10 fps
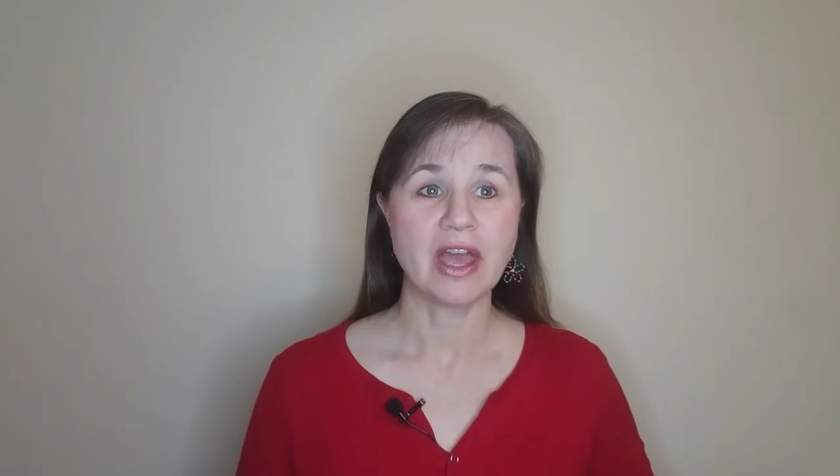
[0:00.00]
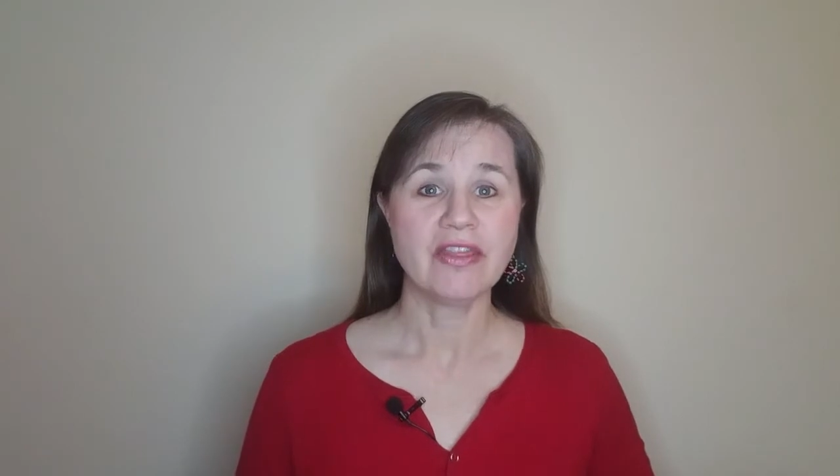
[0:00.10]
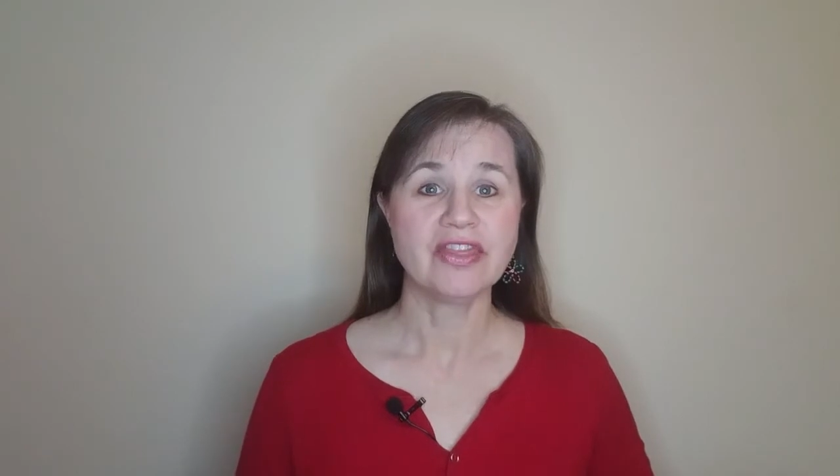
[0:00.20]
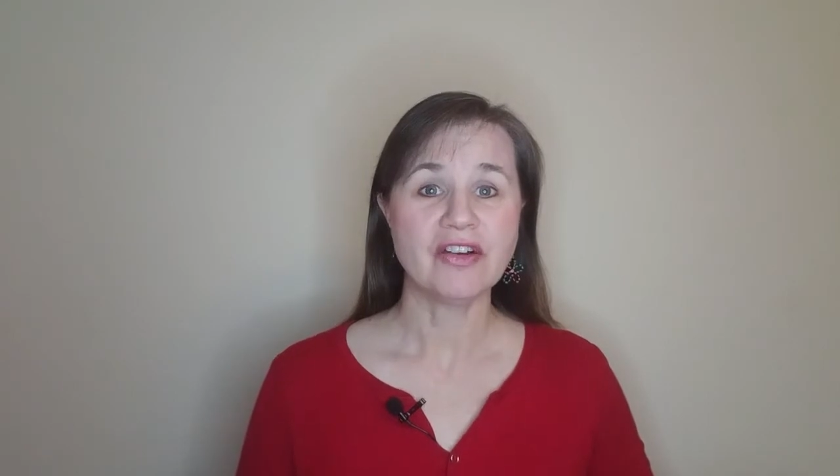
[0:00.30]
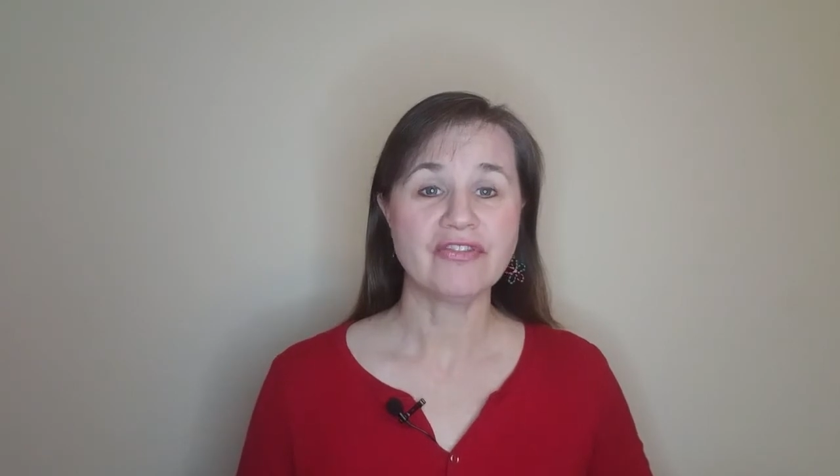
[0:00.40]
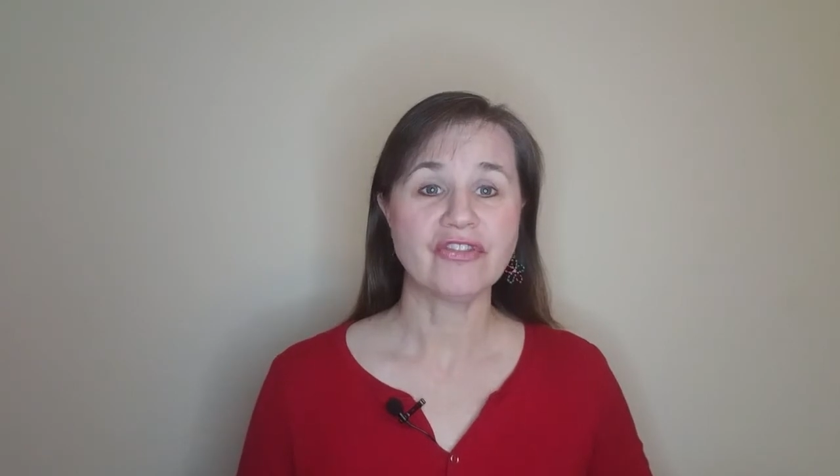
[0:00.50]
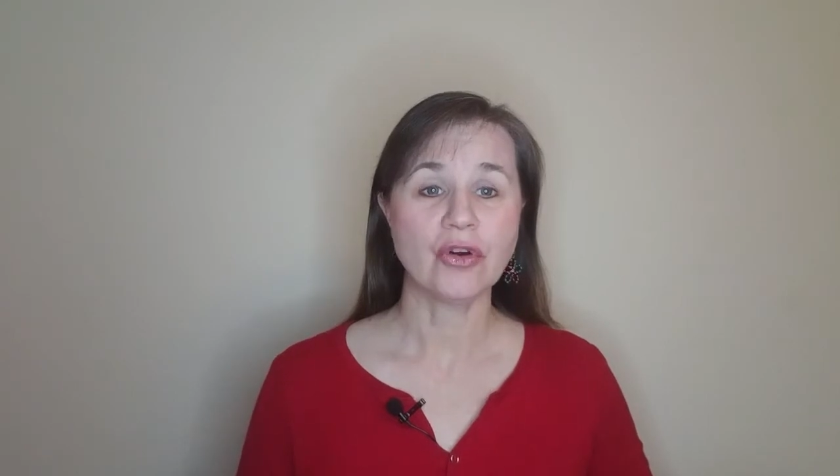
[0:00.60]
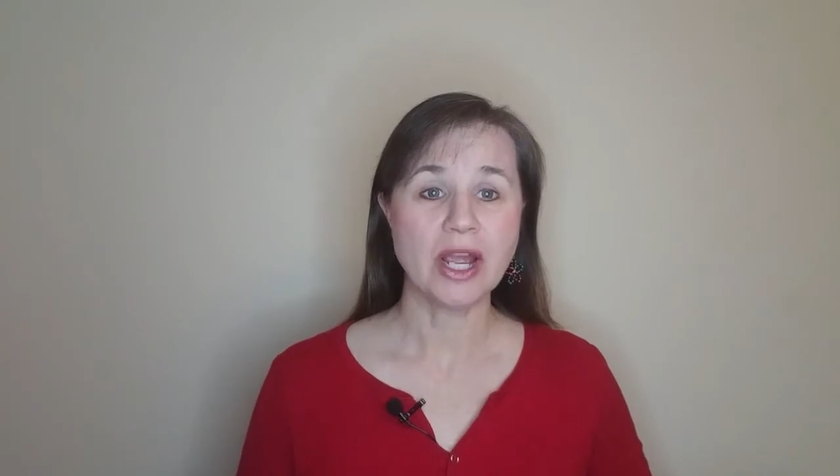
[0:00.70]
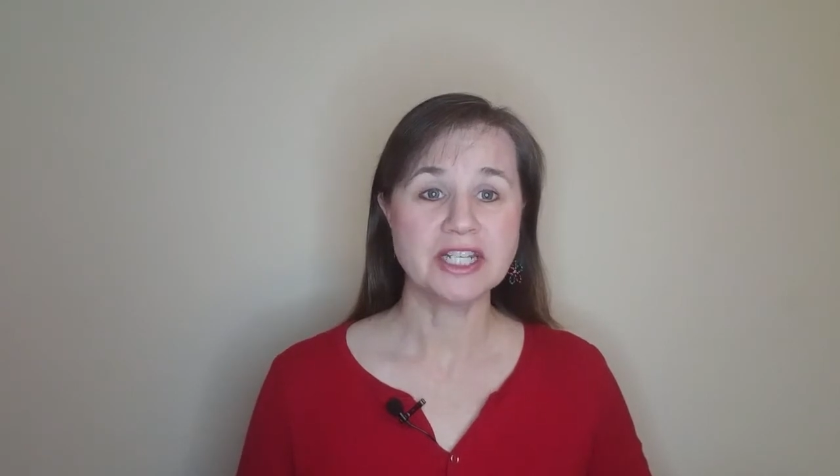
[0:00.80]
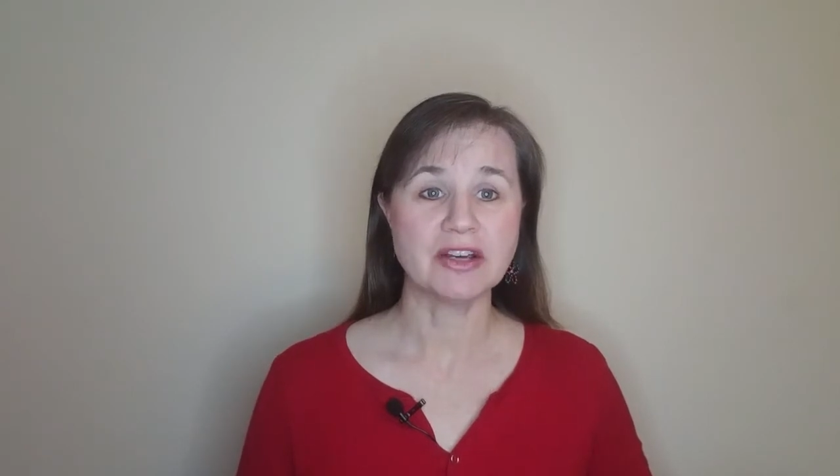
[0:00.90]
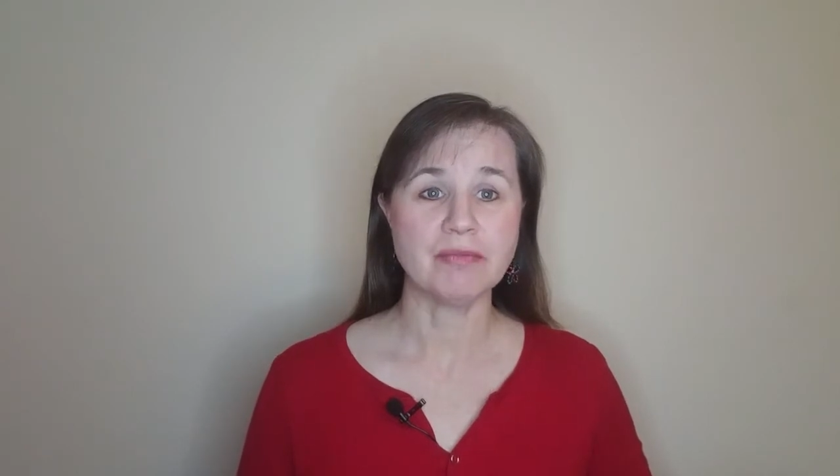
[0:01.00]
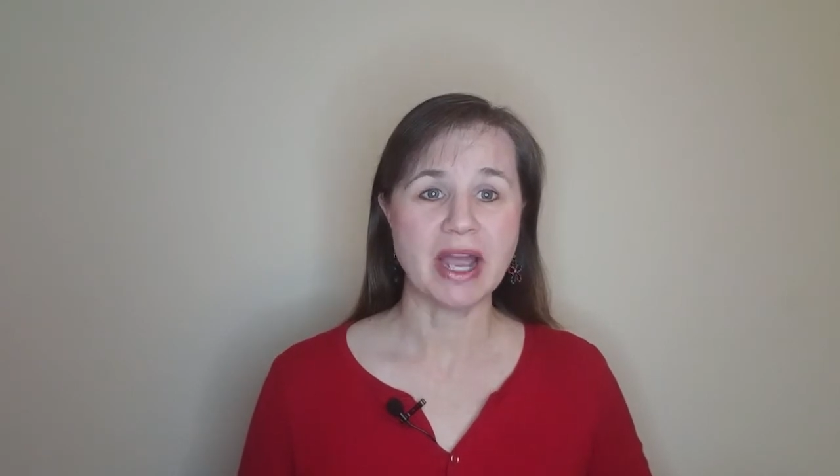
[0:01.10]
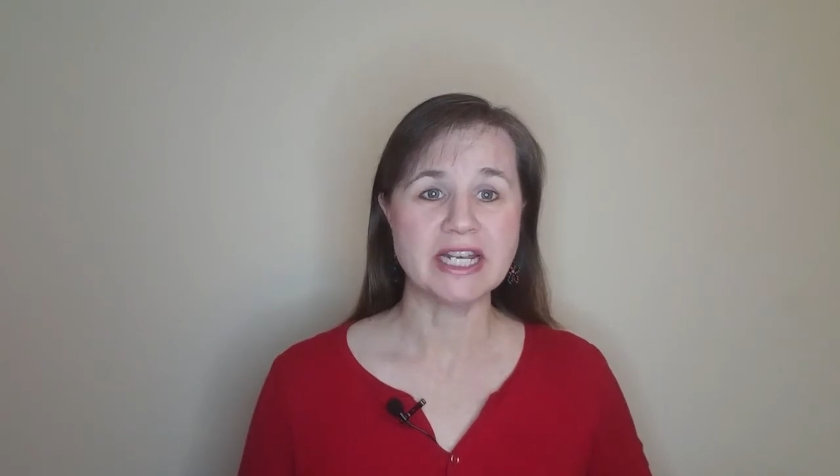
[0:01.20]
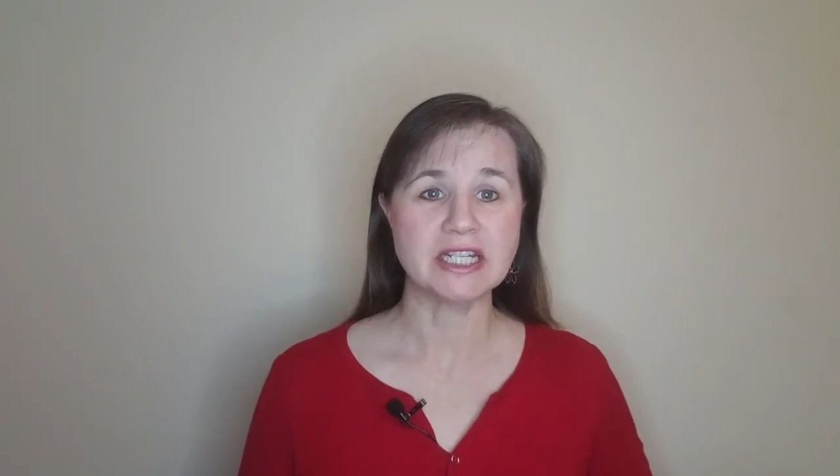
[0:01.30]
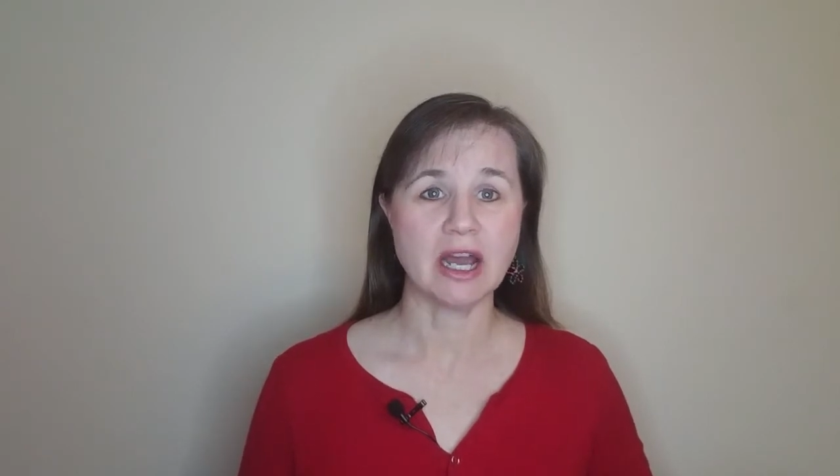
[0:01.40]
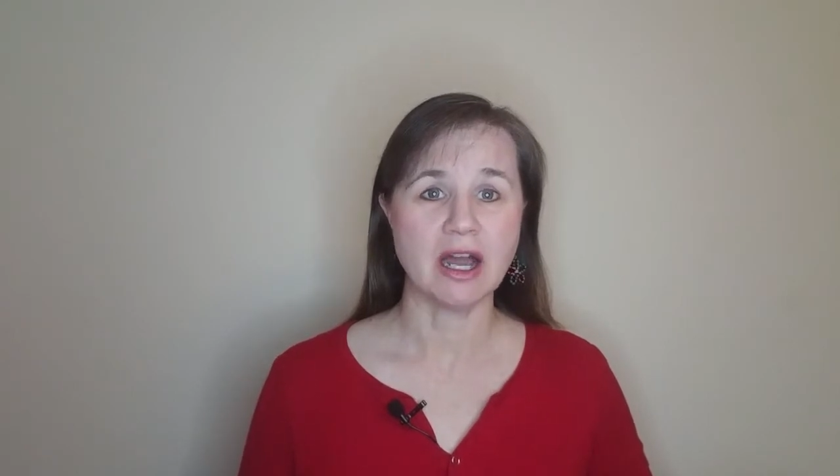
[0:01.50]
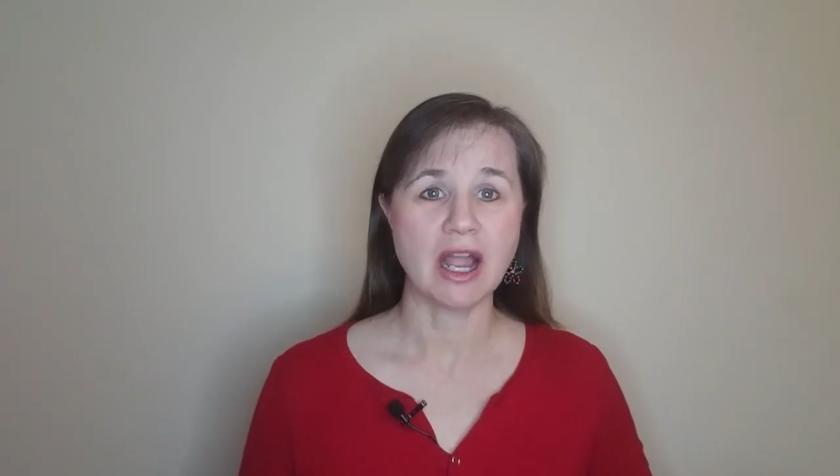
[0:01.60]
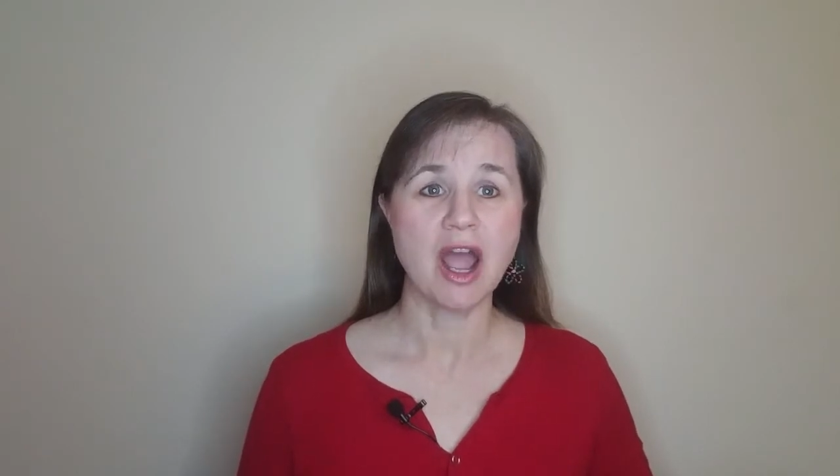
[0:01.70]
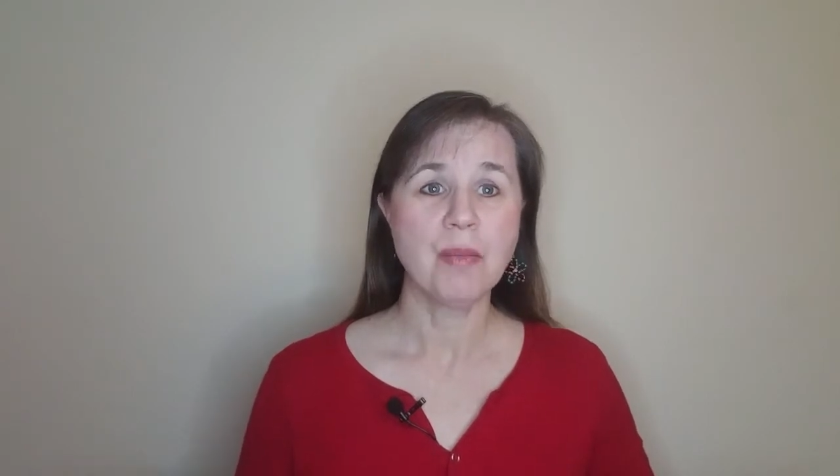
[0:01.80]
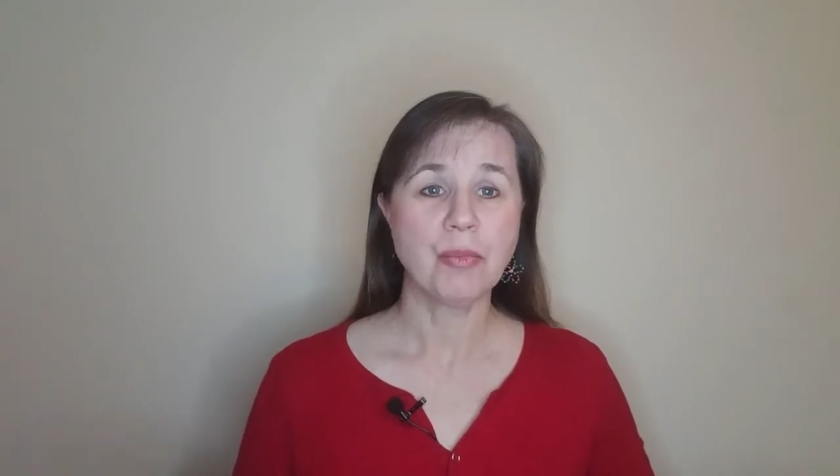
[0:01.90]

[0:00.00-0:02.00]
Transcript: the front of my tongue